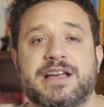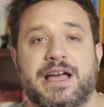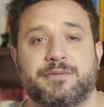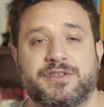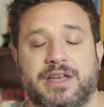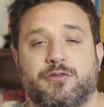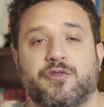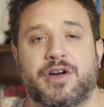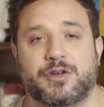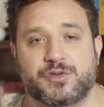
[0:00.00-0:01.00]
times have you
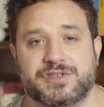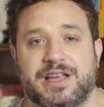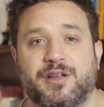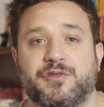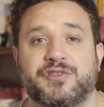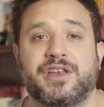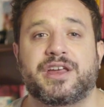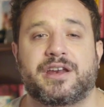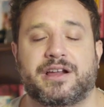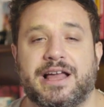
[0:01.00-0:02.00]
found yourself sitting
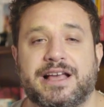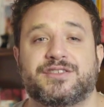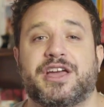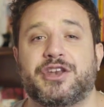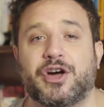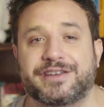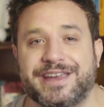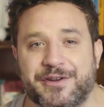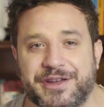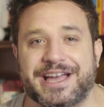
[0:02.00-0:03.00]
in a class and not
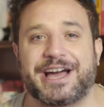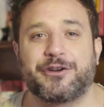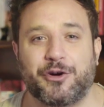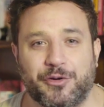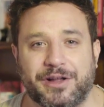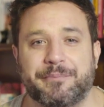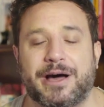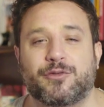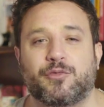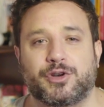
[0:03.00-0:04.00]
caring at all
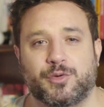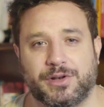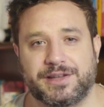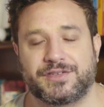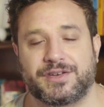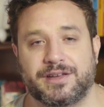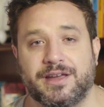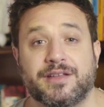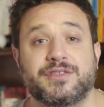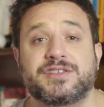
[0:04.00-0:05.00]
about what you were listening?
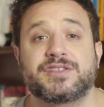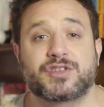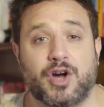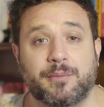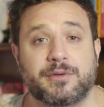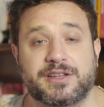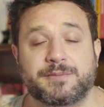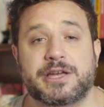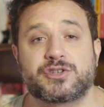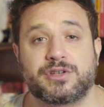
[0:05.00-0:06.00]
This is common,
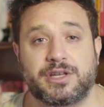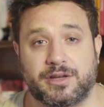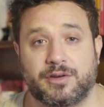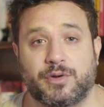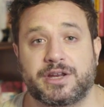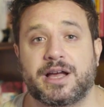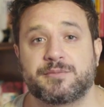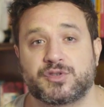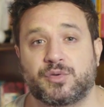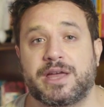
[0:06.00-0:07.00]
especially when it
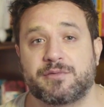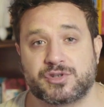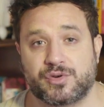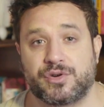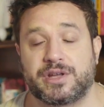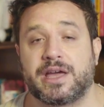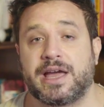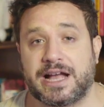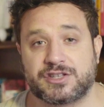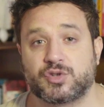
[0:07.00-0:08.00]
comes to language learning
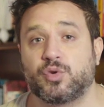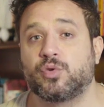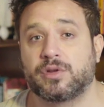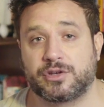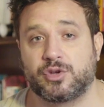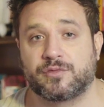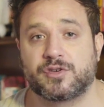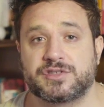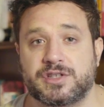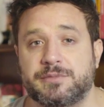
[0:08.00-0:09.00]
at school, at
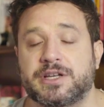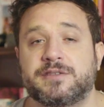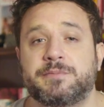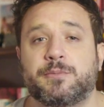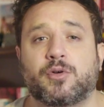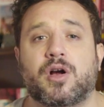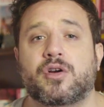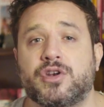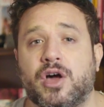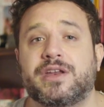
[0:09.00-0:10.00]
university, because people
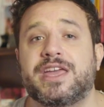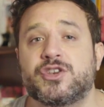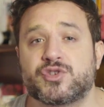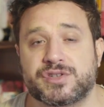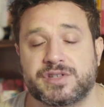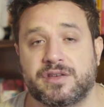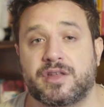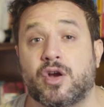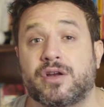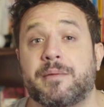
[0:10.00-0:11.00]
are not interested.
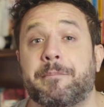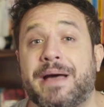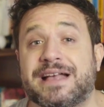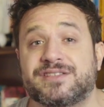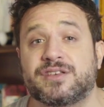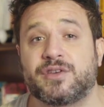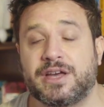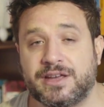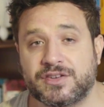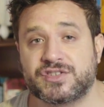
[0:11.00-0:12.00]
They are in a passive
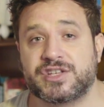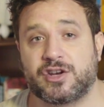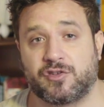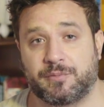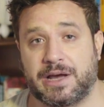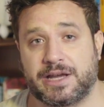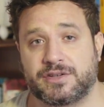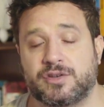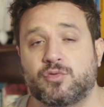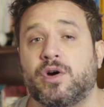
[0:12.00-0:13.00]
state of
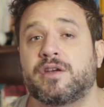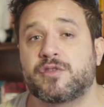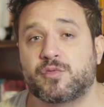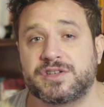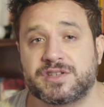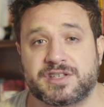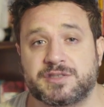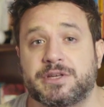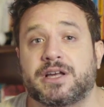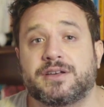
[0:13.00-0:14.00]
mind. And one of the reasons is
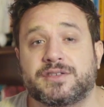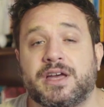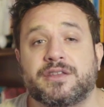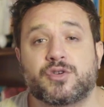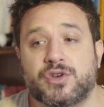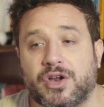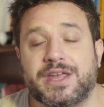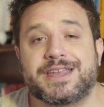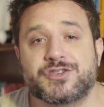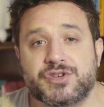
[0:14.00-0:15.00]
because they're not
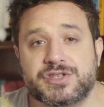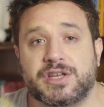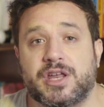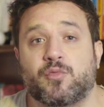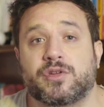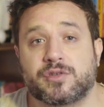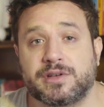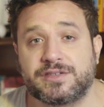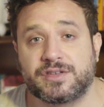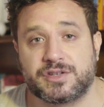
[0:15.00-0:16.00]
interested in what they're
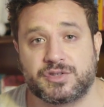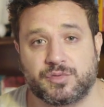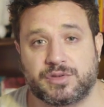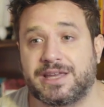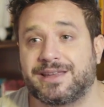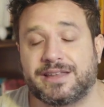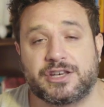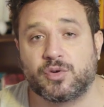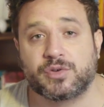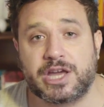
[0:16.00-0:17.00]
listening to. They
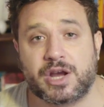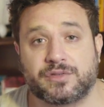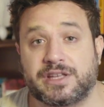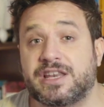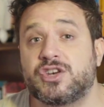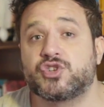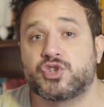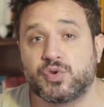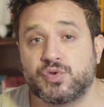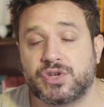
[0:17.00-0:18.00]
don't care. They didn't
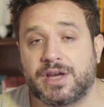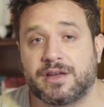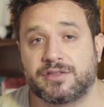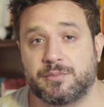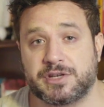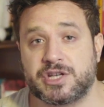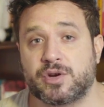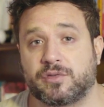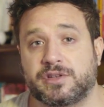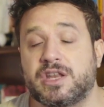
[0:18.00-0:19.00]
choose the
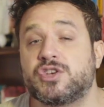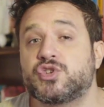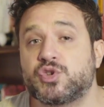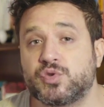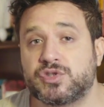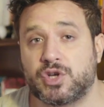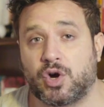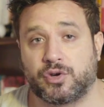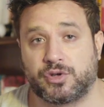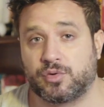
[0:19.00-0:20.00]
material. They didn't choose the
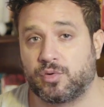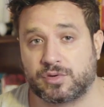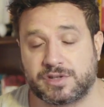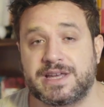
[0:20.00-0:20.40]
audio or the